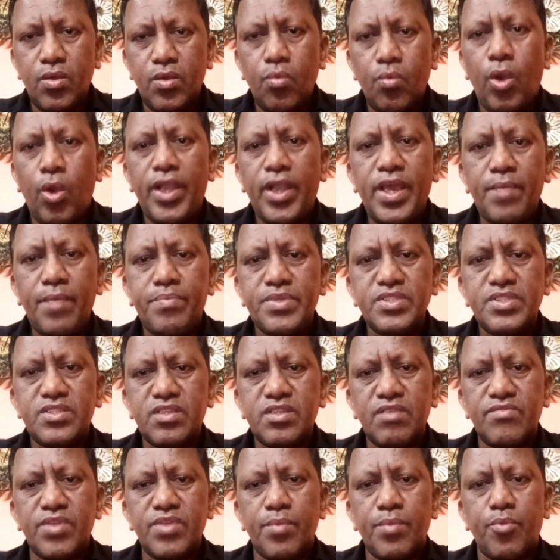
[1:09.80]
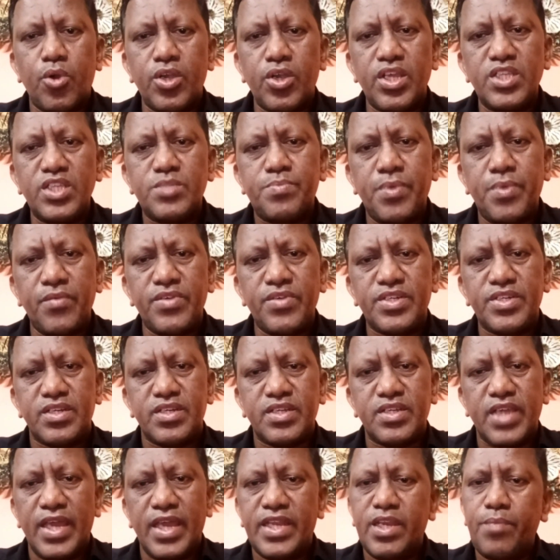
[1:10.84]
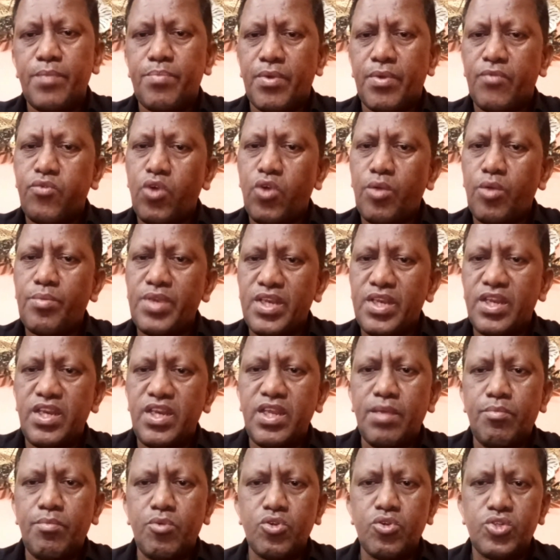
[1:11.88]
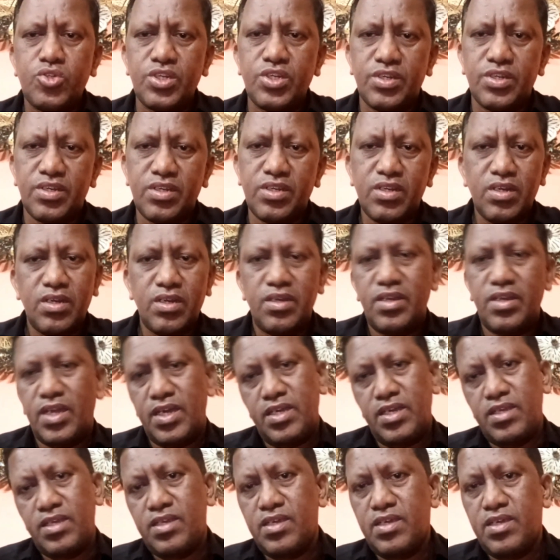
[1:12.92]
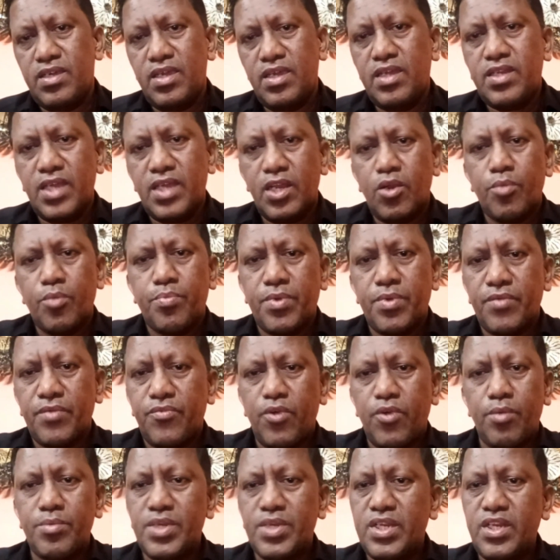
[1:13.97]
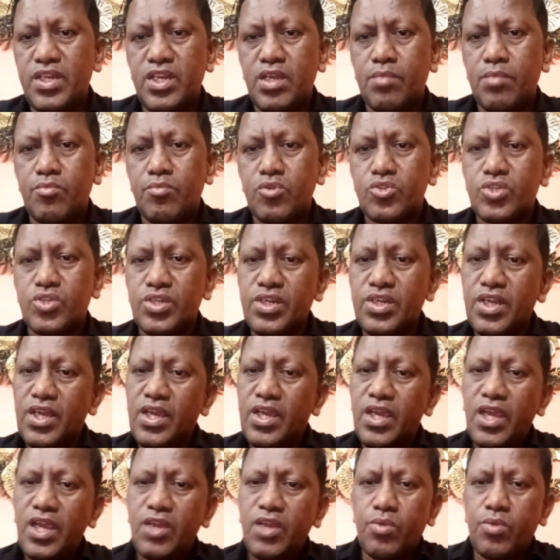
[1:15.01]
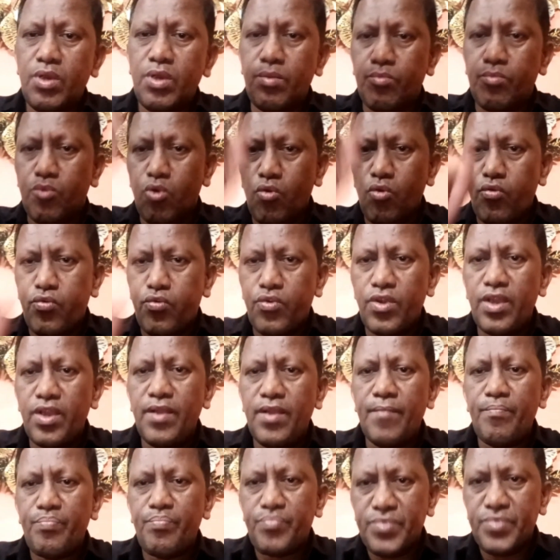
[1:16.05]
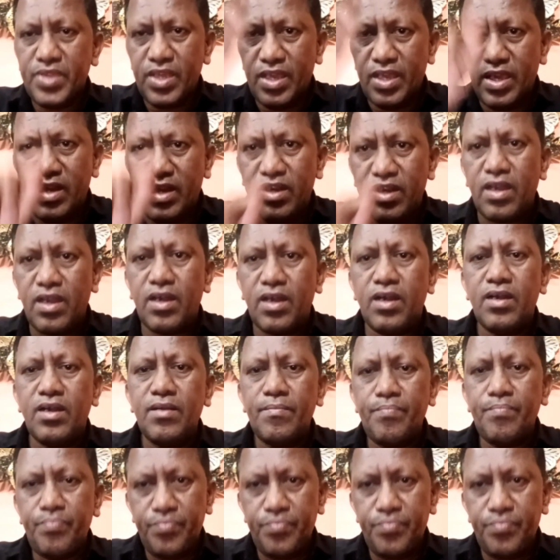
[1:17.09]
what happens if the body is pivoted? Can it perform a linear motion? No, it cannot perform a linear motion. It will move in a